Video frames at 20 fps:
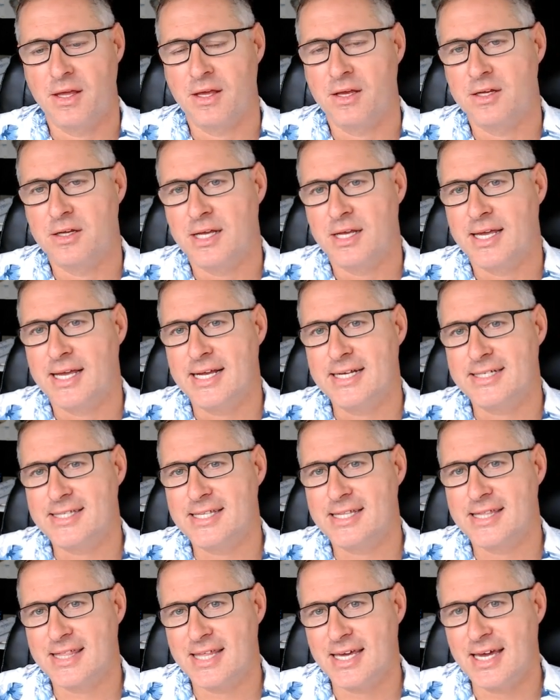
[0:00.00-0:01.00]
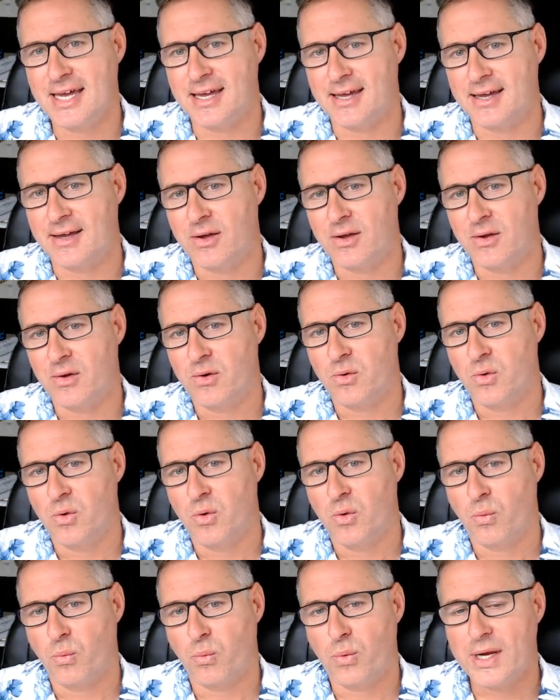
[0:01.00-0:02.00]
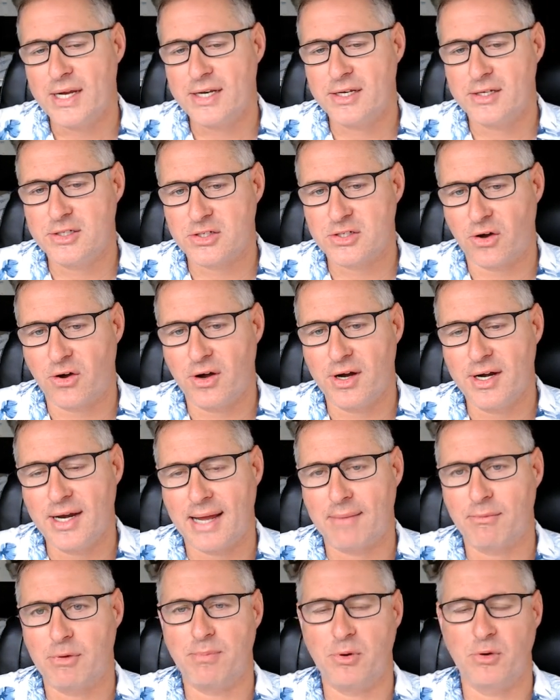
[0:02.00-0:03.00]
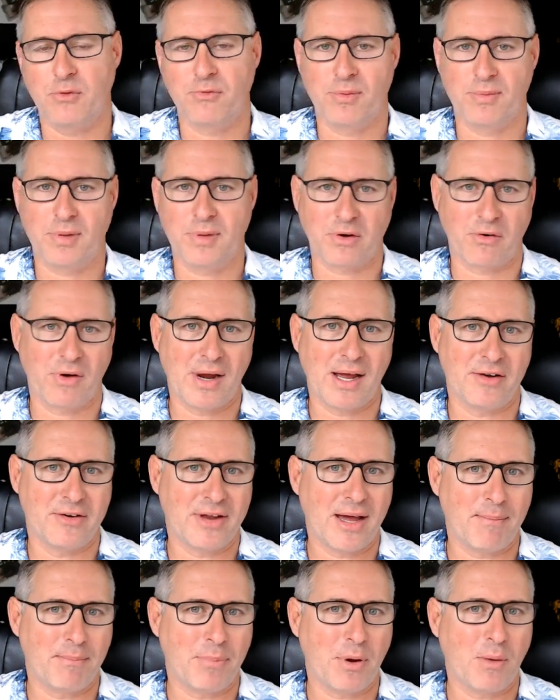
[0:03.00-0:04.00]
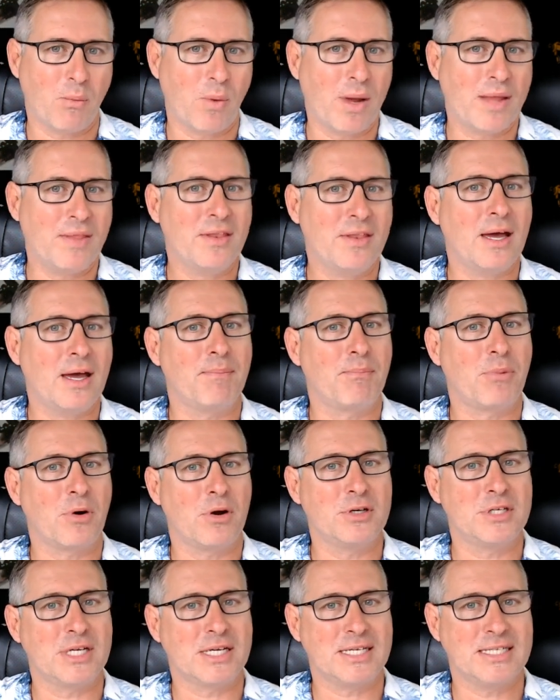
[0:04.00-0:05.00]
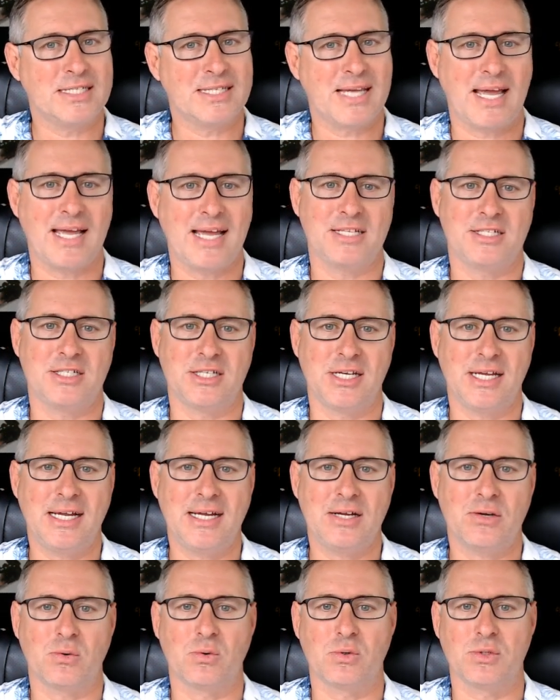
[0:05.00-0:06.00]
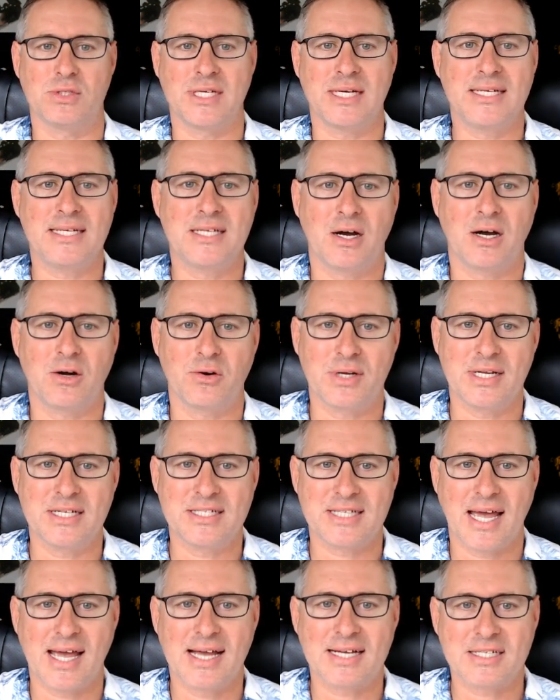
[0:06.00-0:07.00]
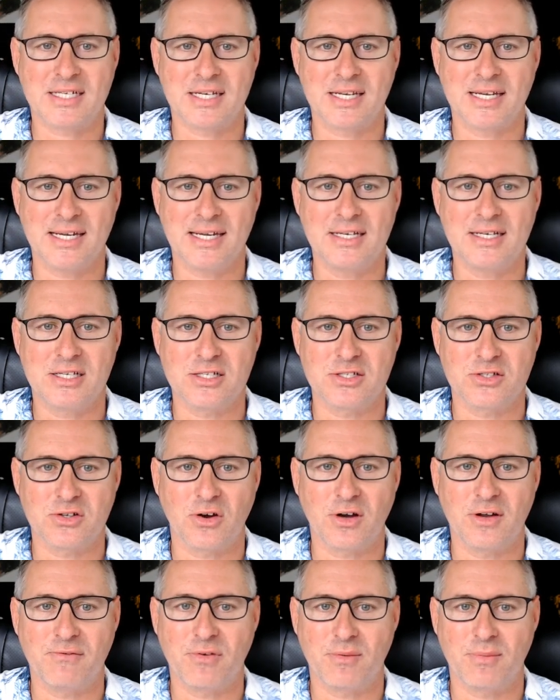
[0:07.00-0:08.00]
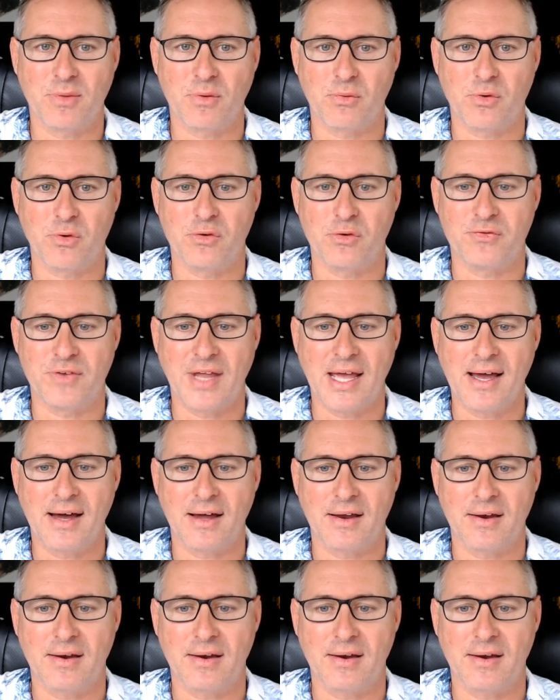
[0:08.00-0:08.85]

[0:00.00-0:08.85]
Here's the thing. We design and we build from the ground up, but when a project is engineered or detailed, it's actually designed from the roof down.